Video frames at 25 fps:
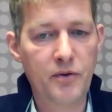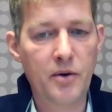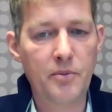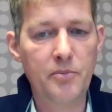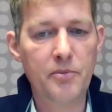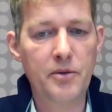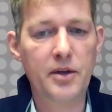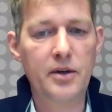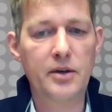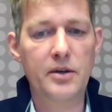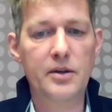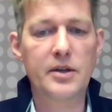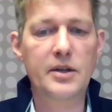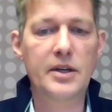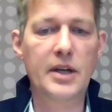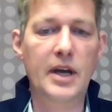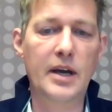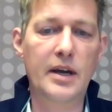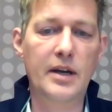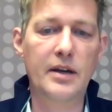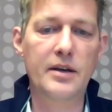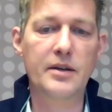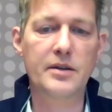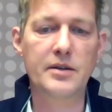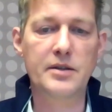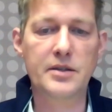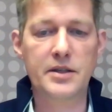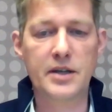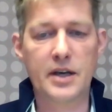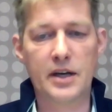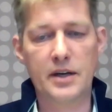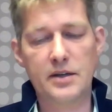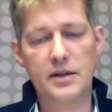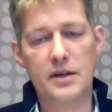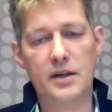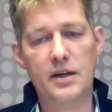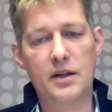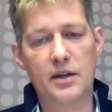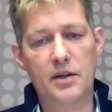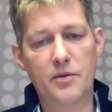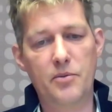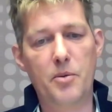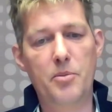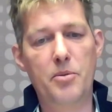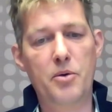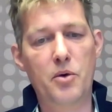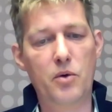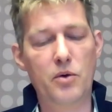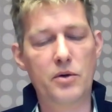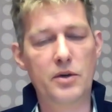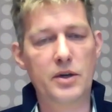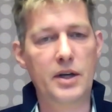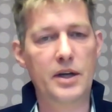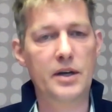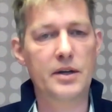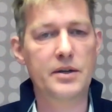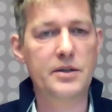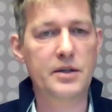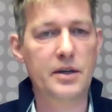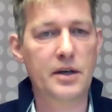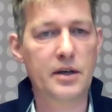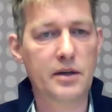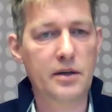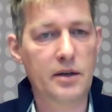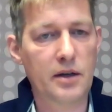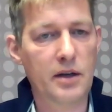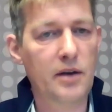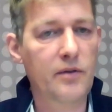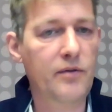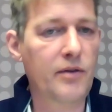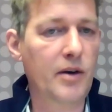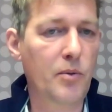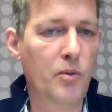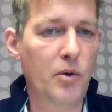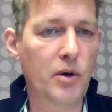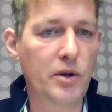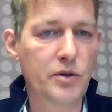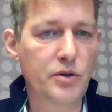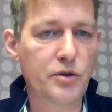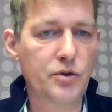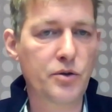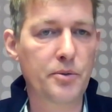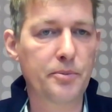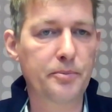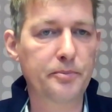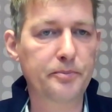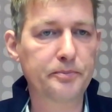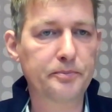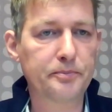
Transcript: the data set in the report data set if I want to.